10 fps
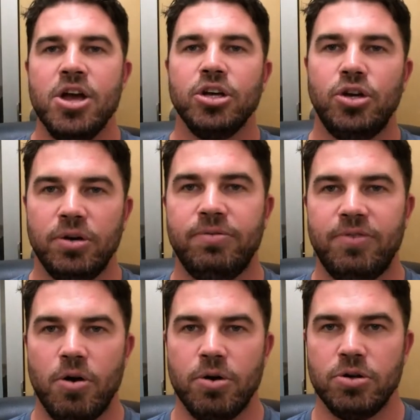Good
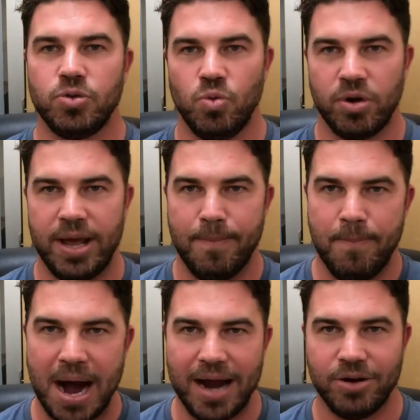photos will get
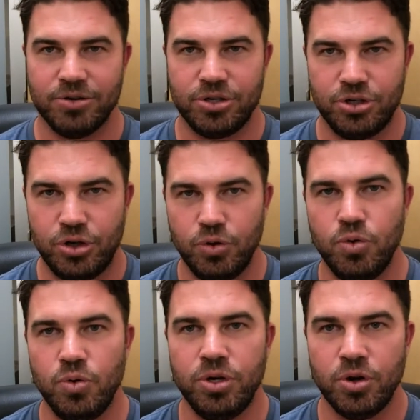buyers
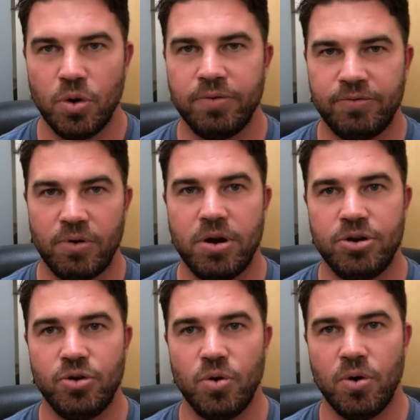to your front
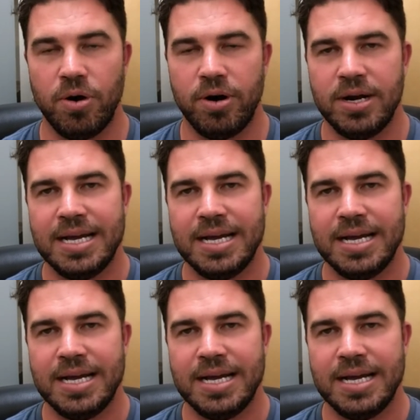door.